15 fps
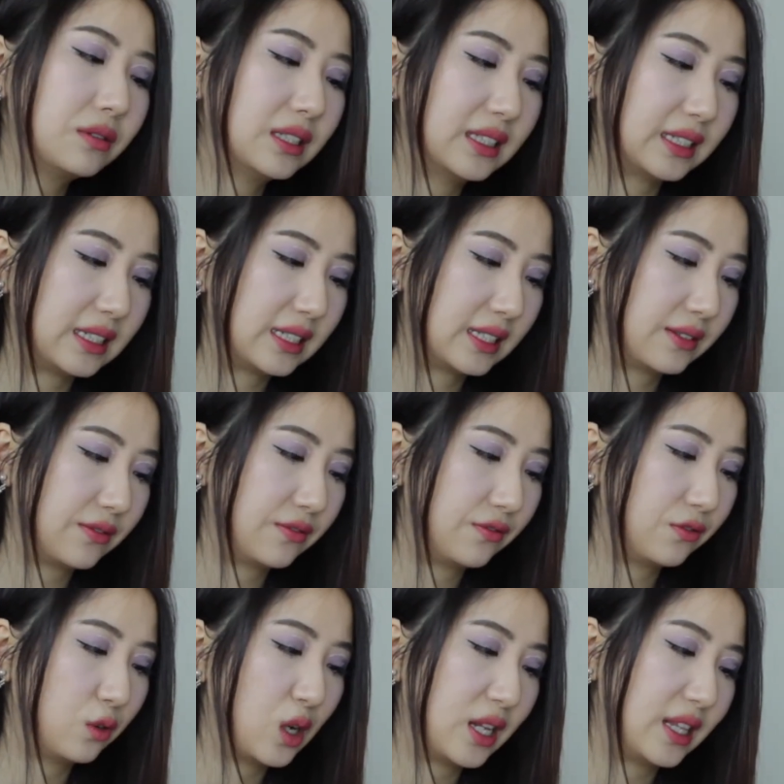release
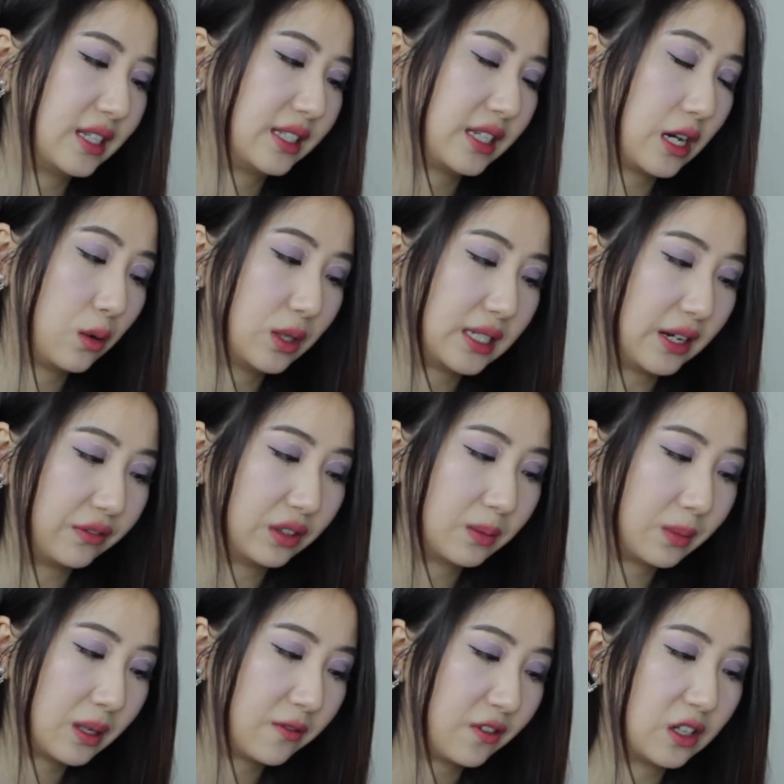for this year would
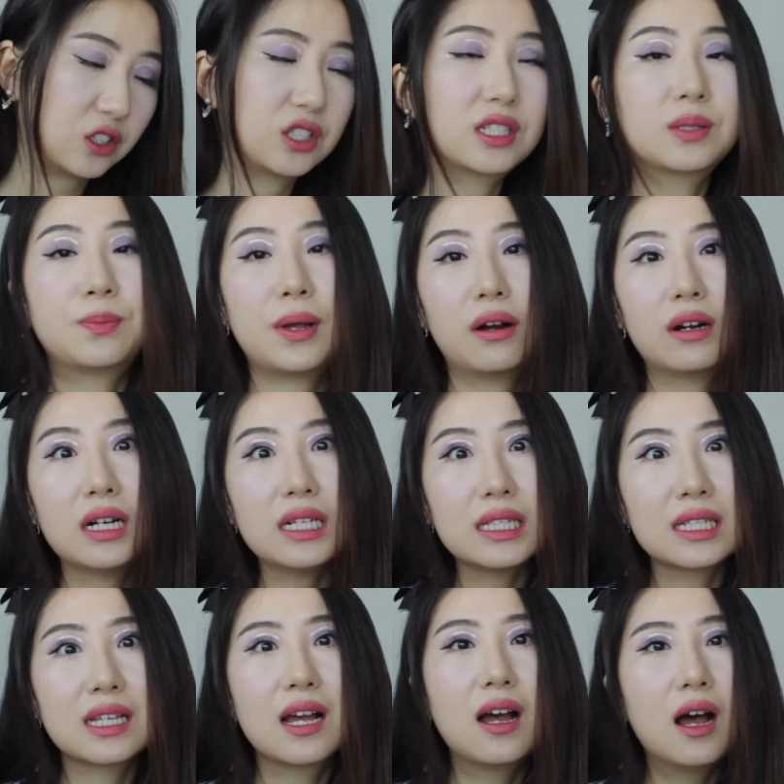definitely be Vicious
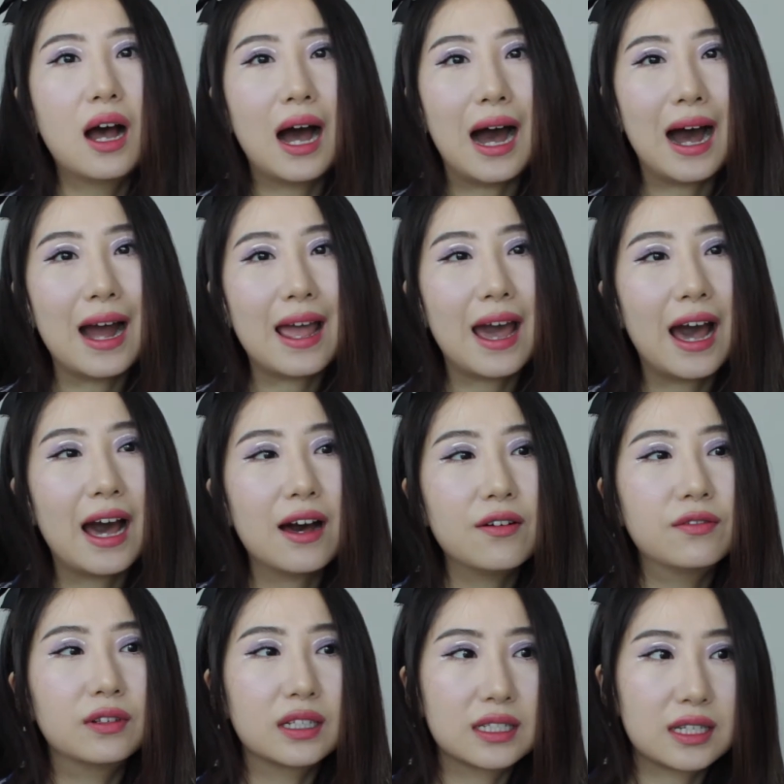Spirits. I
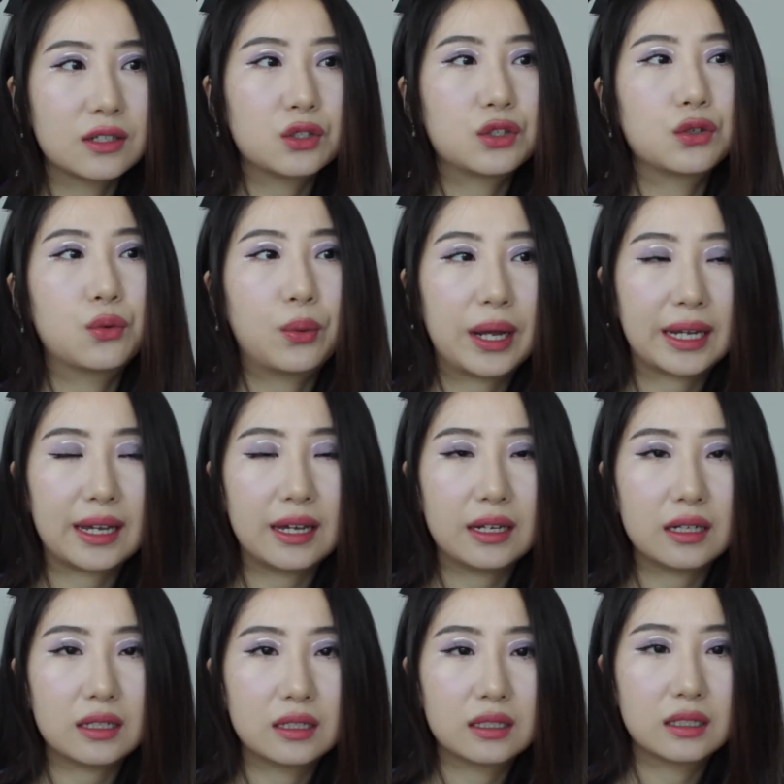have listened to
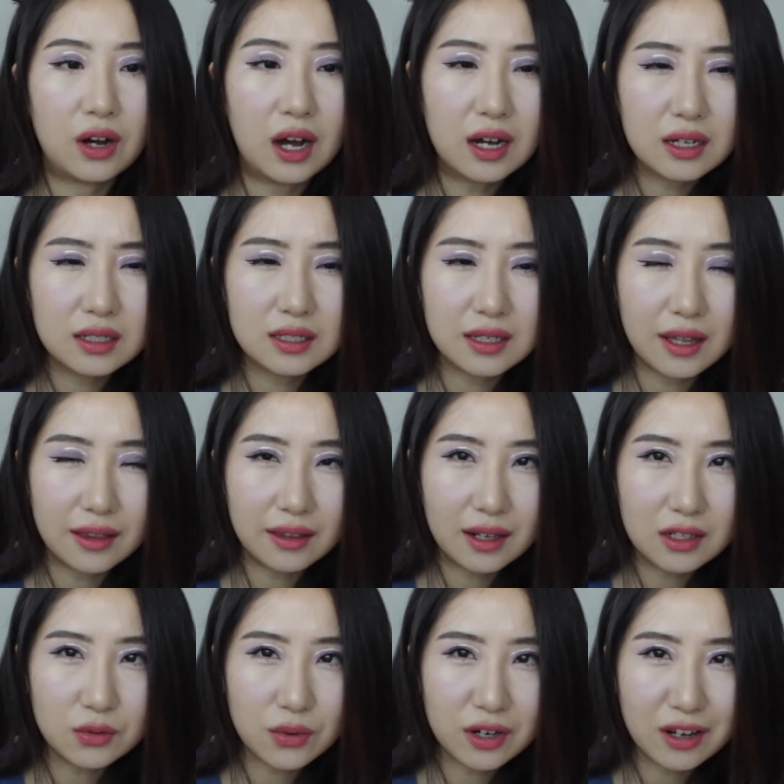Wicked Fox, I think
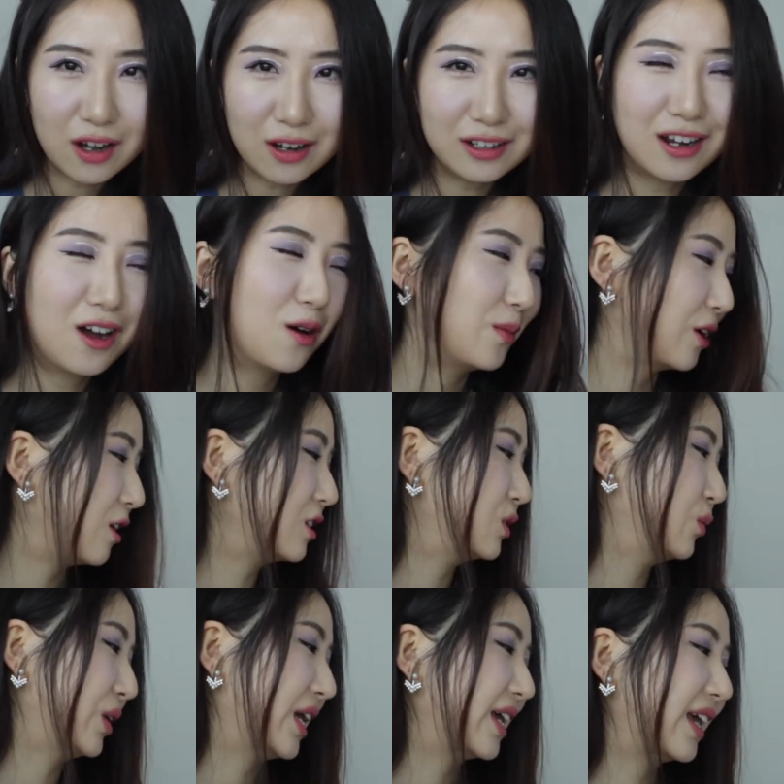that's what it's called. Oh my gosh,
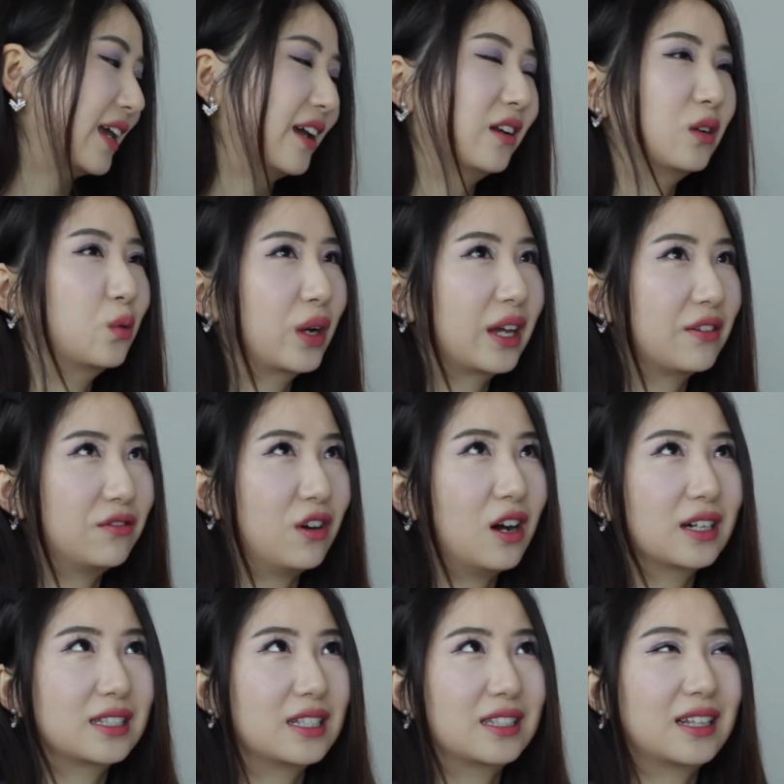Wicked King and Wicked
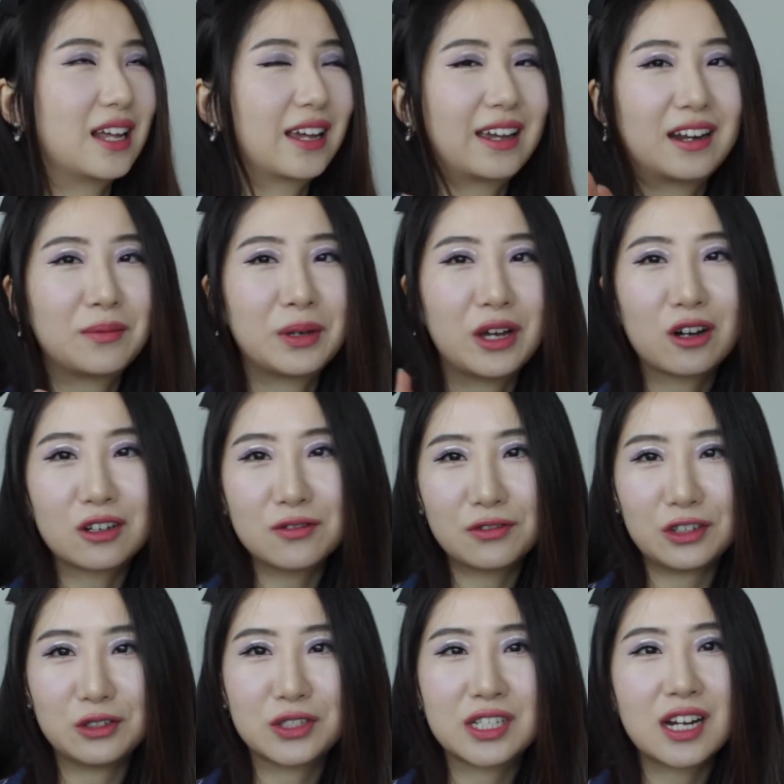Fox is like getting me all
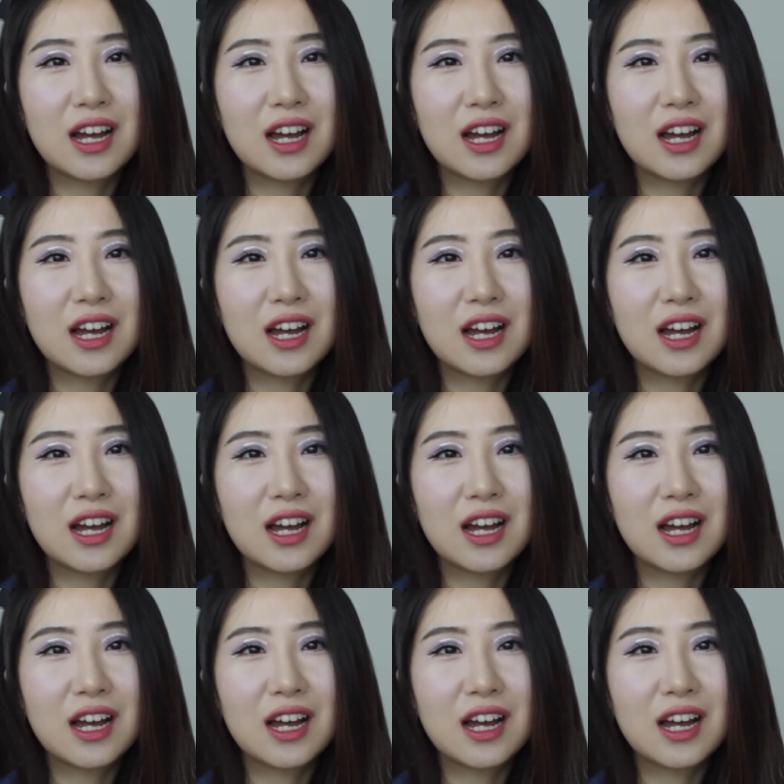confused.